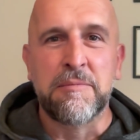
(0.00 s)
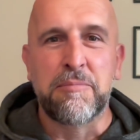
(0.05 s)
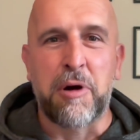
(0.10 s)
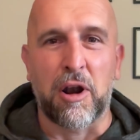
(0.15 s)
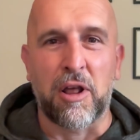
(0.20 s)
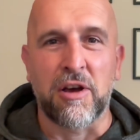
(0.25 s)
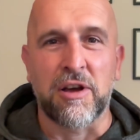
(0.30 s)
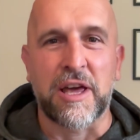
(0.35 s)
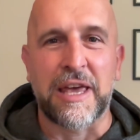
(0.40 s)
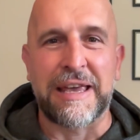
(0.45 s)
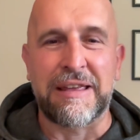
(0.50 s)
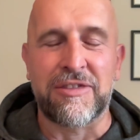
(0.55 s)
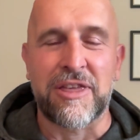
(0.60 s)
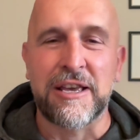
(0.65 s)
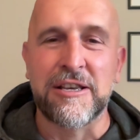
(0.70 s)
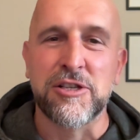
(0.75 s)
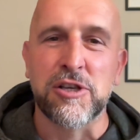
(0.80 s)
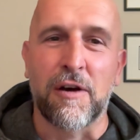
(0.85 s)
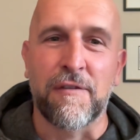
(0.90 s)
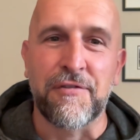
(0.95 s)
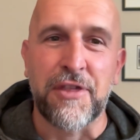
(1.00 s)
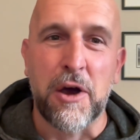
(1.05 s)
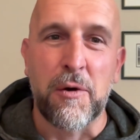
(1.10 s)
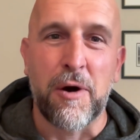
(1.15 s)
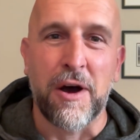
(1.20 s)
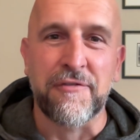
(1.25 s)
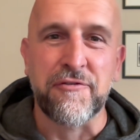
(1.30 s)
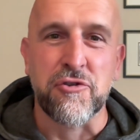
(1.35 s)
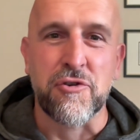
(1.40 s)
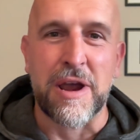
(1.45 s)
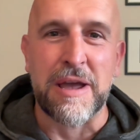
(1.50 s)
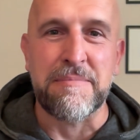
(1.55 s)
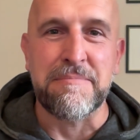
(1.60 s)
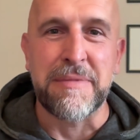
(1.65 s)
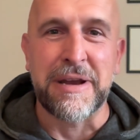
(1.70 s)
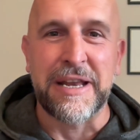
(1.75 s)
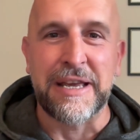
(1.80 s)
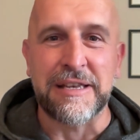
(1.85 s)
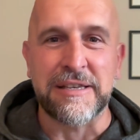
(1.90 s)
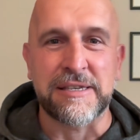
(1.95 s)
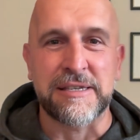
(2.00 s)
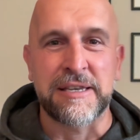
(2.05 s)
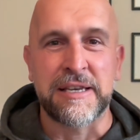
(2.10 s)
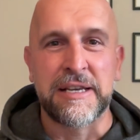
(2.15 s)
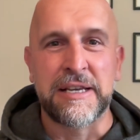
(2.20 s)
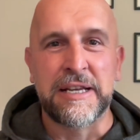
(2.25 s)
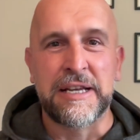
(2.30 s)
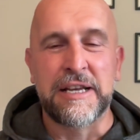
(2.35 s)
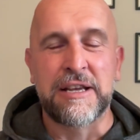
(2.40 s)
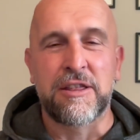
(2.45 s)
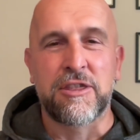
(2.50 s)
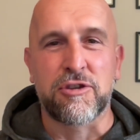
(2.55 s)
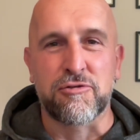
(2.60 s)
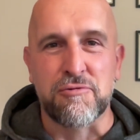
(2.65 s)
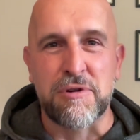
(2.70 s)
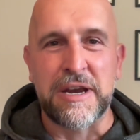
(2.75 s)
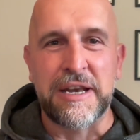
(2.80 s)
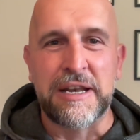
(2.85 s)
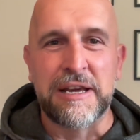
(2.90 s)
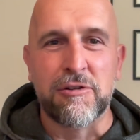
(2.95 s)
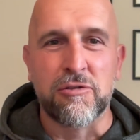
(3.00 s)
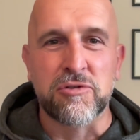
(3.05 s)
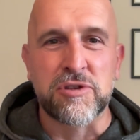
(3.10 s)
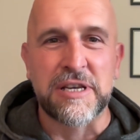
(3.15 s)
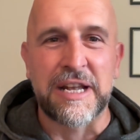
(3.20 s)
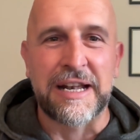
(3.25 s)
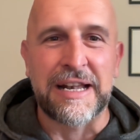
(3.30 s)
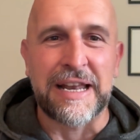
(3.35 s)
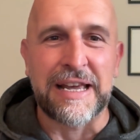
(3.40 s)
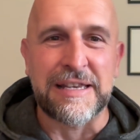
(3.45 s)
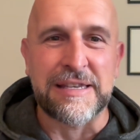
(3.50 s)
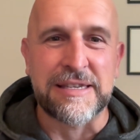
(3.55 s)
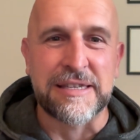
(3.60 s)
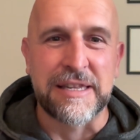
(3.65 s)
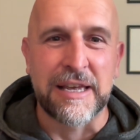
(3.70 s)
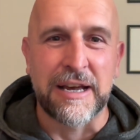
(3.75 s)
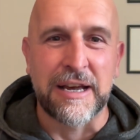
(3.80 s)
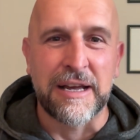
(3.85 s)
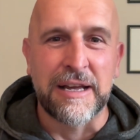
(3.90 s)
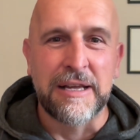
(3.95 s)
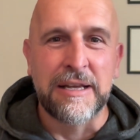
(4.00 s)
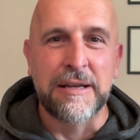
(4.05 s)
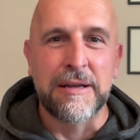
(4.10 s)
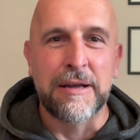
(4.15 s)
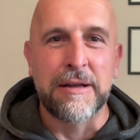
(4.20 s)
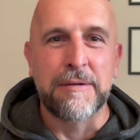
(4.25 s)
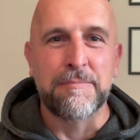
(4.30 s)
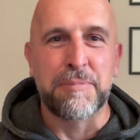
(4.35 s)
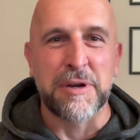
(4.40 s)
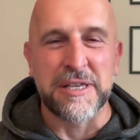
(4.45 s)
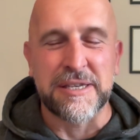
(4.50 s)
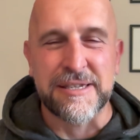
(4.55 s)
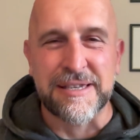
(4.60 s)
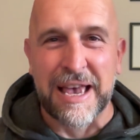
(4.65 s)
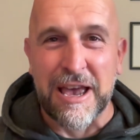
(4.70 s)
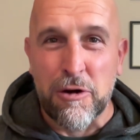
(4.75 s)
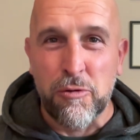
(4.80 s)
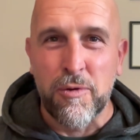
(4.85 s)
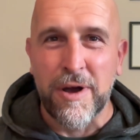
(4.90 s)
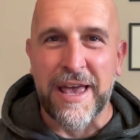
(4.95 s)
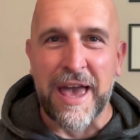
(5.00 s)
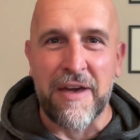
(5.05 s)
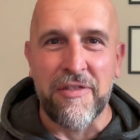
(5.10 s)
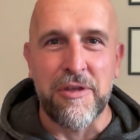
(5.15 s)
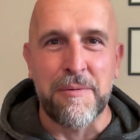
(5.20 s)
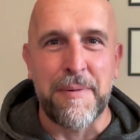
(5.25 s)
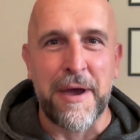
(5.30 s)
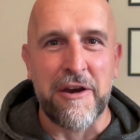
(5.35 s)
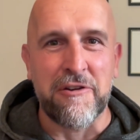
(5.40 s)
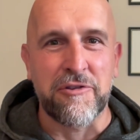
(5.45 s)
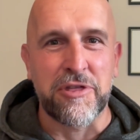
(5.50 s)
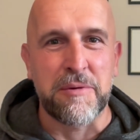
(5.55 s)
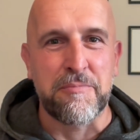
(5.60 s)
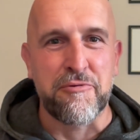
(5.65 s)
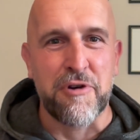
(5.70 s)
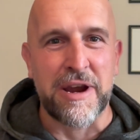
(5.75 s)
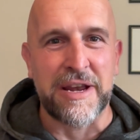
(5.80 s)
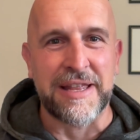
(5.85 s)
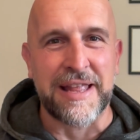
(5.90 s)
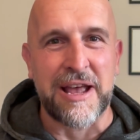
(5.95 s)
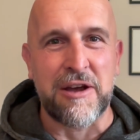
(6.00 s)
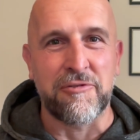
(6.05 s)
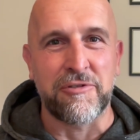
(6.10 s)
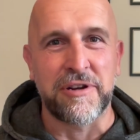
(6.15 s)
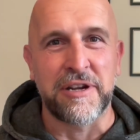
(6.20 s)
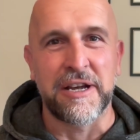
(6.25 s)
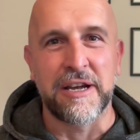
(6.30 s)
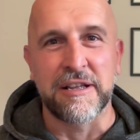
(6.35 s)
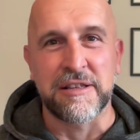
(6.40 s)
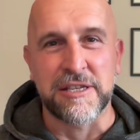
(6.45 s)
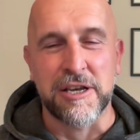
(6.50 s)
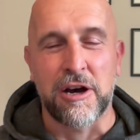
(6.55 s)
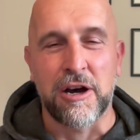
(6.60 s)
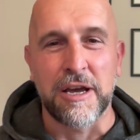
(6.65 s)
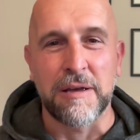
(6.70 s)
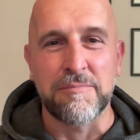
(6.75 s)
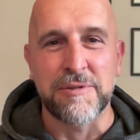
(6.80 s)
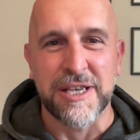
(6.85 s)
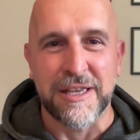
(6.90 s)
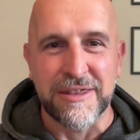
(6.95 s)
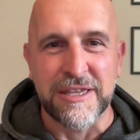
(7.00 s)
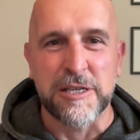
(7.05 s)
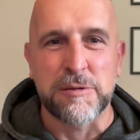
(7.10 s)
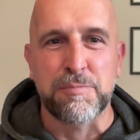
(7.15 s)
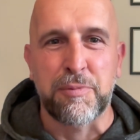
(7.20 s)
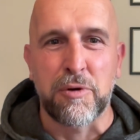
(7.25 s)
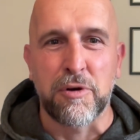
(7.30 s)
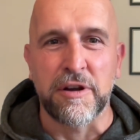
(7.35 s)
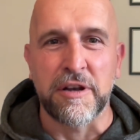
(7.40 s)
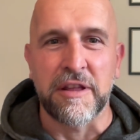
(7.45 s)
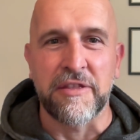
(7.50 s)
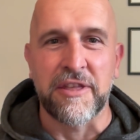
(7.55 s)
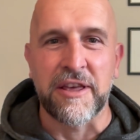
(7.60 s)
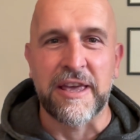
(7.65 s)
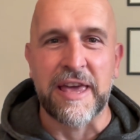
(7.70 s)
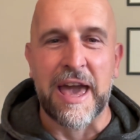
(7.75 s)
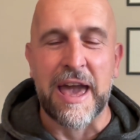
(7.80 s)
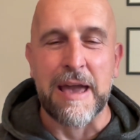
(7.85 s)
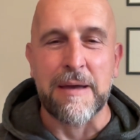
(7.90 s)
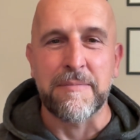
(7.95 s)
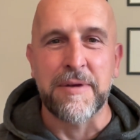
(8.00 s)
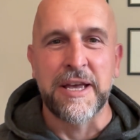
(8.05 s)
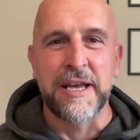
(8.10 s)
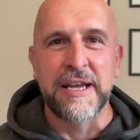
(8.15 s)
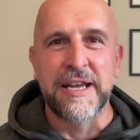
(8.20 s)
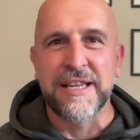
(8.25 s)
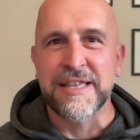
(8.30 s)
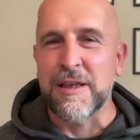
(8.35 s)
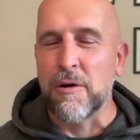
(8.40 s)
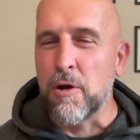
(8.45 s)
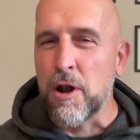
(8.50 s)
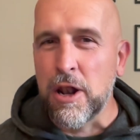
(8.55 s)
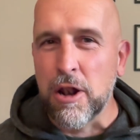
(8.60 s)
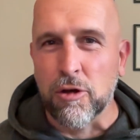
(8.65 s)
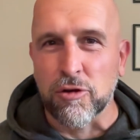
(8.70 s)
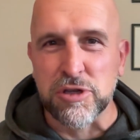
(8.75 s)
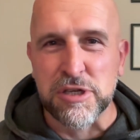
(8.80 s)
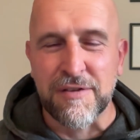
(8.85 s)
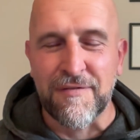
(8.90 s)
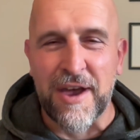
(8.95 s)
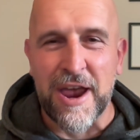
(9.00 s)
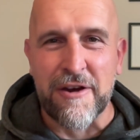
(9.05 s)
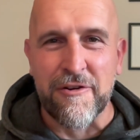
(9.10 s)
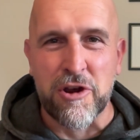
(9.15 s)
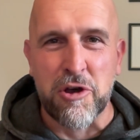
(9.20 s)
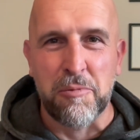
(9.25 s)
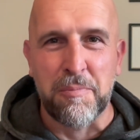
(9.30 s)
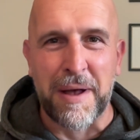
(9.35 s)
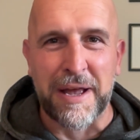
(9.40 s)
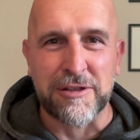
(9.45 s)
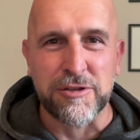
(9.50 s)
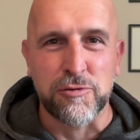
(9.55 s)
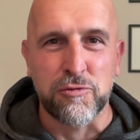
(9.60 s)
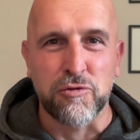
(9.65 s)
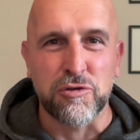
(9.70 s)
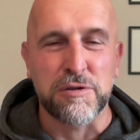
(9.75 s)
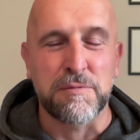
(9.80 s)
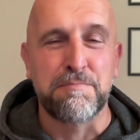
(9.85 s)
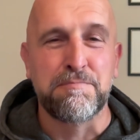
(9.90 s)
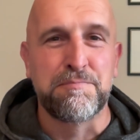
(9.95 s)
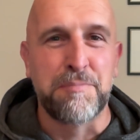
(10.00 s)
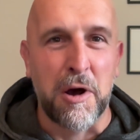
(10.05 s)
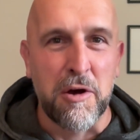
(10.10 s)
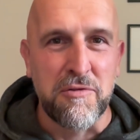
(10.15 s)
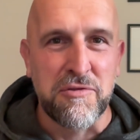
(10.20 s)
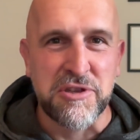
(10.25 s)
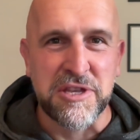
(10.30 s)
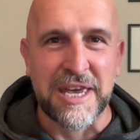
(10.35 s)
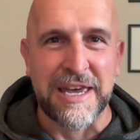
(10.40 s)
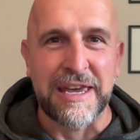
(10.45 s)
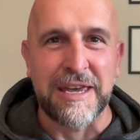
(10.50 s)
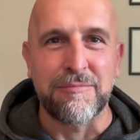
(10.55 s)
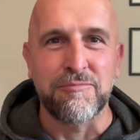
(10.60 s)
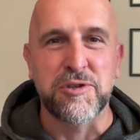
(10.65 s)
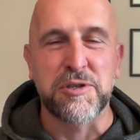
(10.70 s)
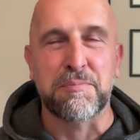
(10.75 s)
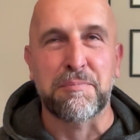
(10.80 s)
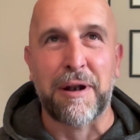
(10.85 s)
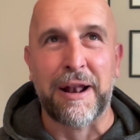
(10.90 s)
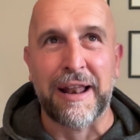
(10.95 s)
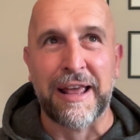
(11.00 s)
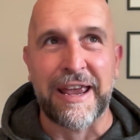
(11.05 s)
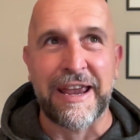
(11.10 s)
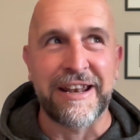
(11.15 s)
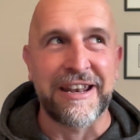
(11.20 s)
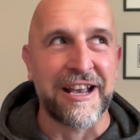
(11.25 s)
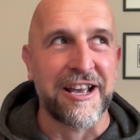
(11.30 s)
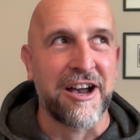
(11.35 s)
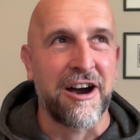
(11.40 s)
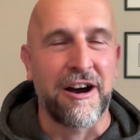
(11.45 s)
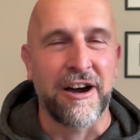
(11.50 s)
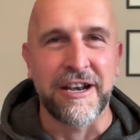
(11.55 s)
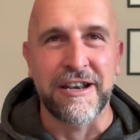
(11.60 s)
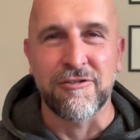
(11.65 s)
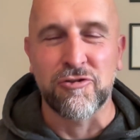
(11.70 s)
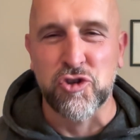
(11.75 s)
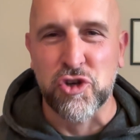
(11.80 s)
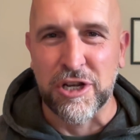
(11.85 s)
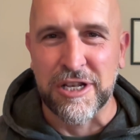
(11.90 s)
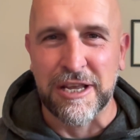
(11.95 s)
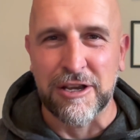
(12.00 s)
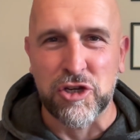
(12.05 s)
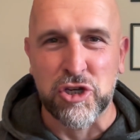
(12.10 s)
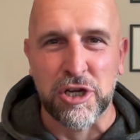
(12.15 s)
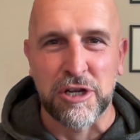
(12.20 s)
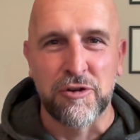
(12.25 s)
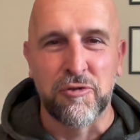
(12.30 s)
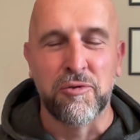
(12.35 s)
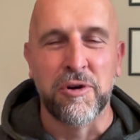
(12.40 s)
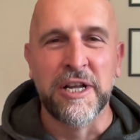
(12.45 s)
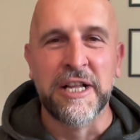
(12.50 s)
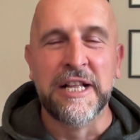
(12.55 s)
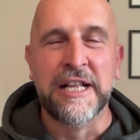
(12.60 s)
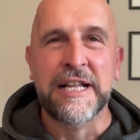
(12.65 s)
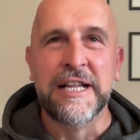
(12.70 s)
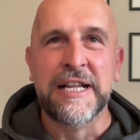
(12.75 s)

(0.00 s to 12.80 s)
Pollard kicked things off, though, after 8 minutes, 3-0 to Leicester, but Sale were getting the better of the breakdown at times at this point of the game. There were lots of aerial battles, both teams playing a kind of traditional